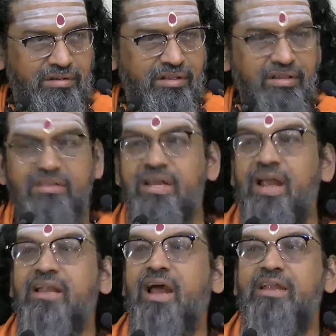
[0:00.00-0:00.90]

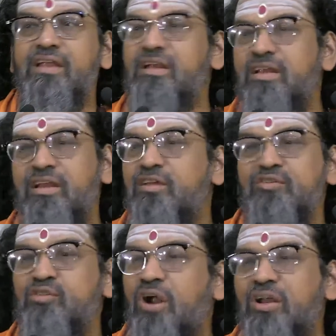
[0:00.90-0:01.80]
That identity is
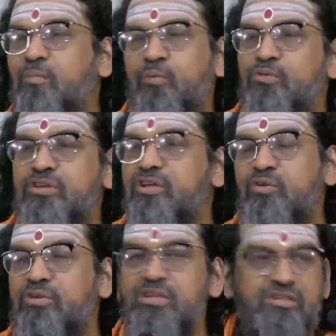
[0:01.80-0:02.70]
not opposing
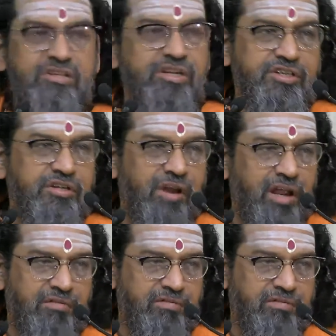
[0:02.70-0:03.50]
your instinctive life.